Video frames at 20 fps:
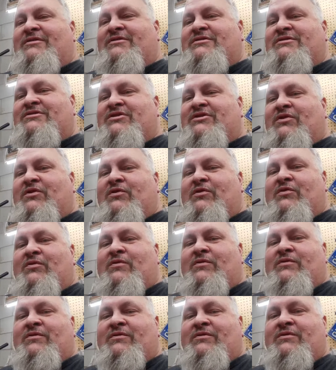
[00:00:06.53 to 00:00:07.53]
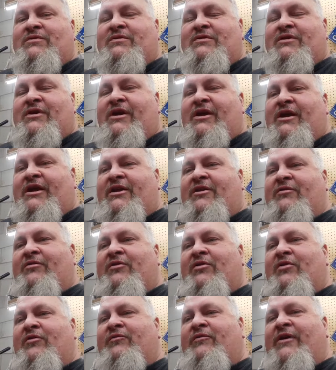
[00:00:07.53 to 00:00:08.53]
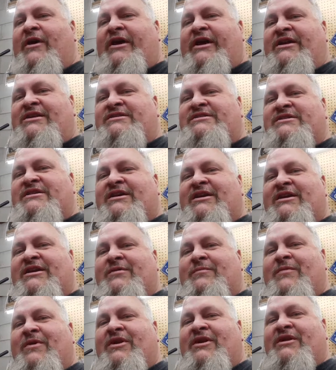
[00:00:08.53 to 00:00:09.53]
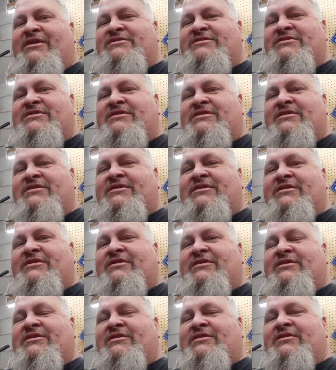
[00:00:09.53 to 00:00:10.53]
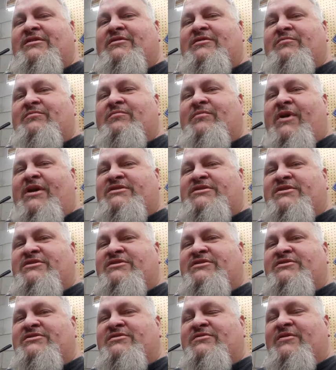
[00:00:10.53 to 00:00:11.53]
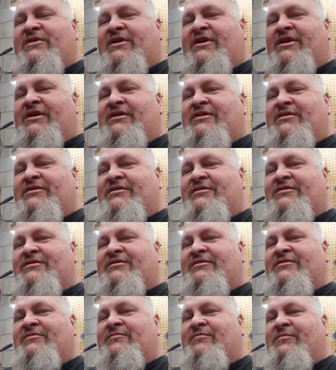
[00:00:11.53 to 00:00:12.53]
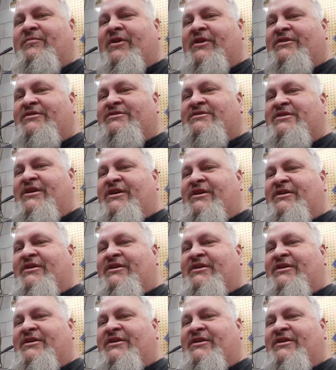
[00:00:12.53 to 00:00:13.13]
So, and I don't know if I can see anybody's messages or not, but